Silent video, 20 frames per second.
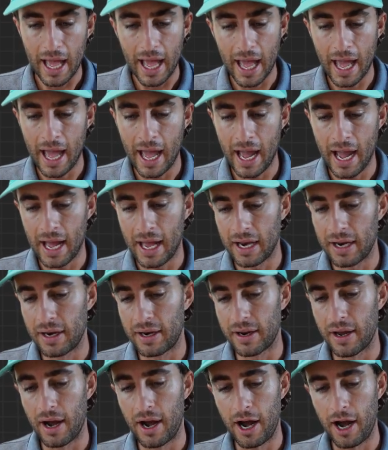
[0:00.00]

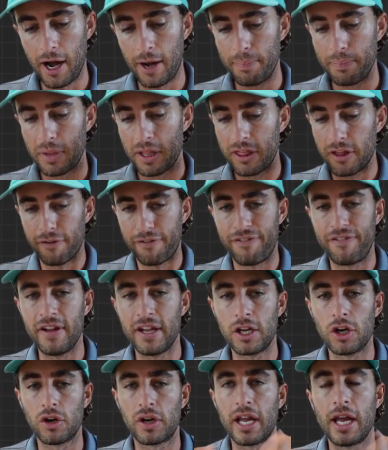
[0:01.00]
and the
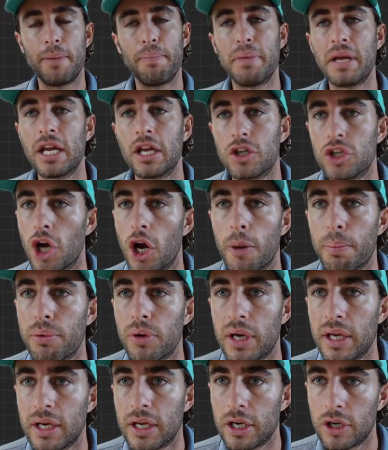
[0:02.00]
figure can be
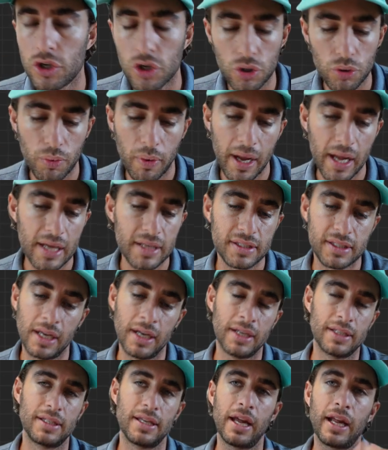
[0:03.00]
interpreted in new ways. And
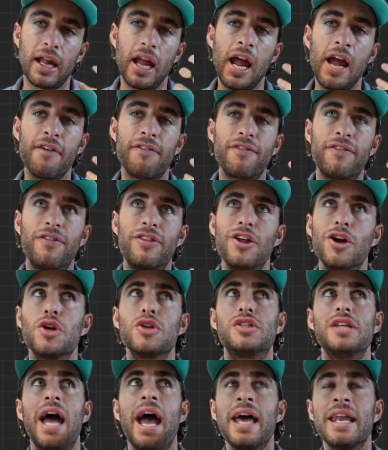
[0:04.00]
it's like, if
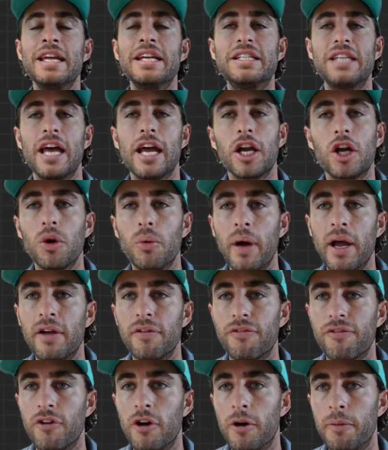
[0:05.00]
there's any takeaway
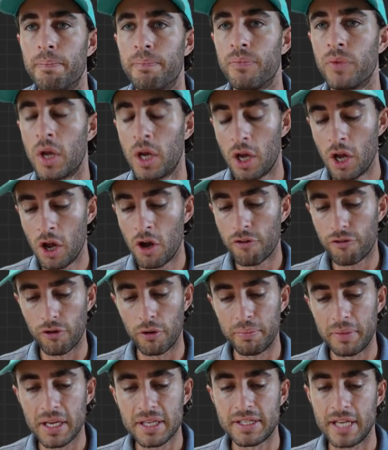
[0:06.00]

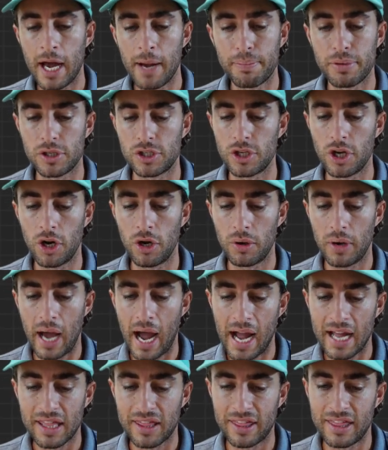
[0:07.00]
from this episode,
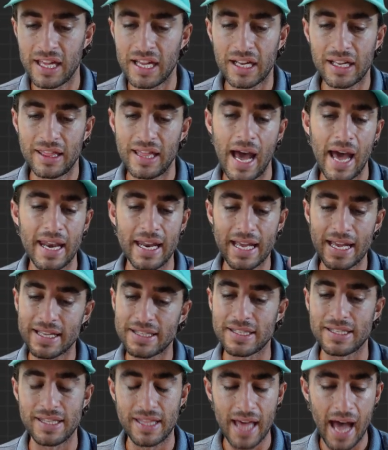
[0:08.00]
I think that
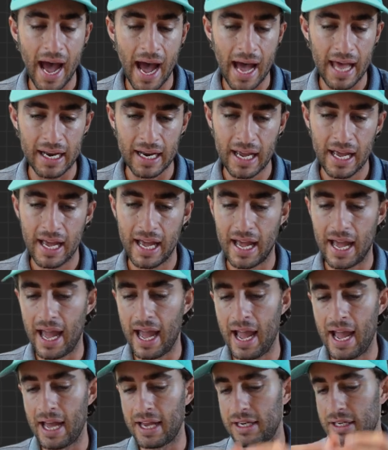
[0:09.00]
it's that.
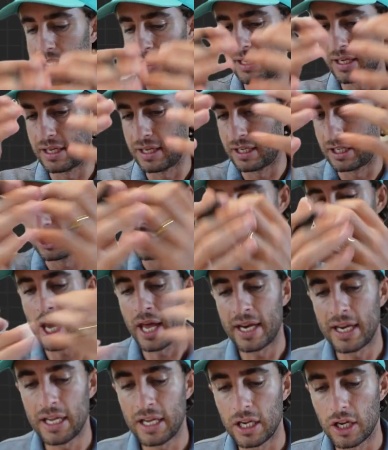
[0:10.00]
And
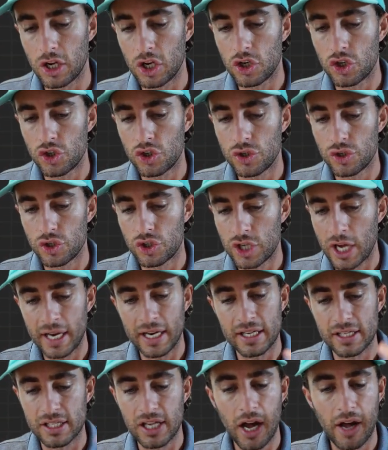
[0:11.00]
Jenny
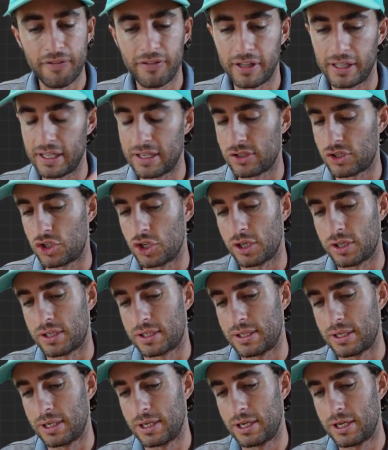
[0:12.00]
Saville is
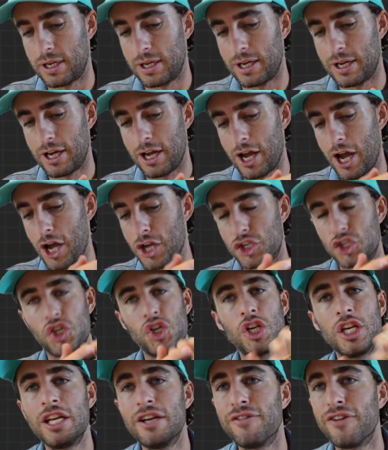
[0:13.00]
just
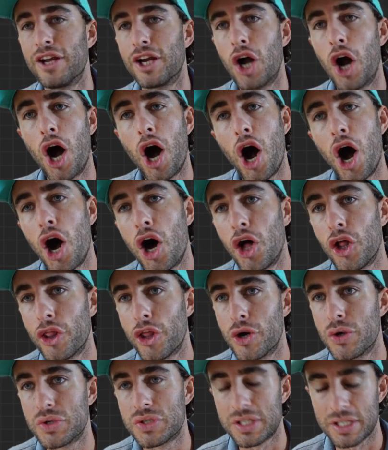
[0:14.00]
achieving all
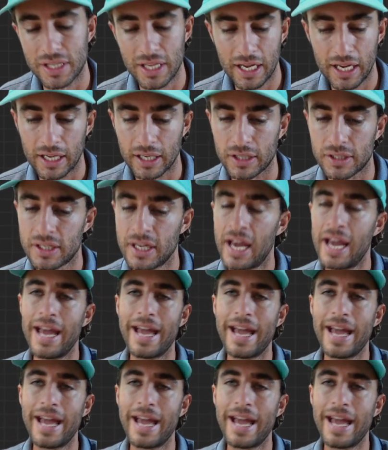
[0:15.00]
those things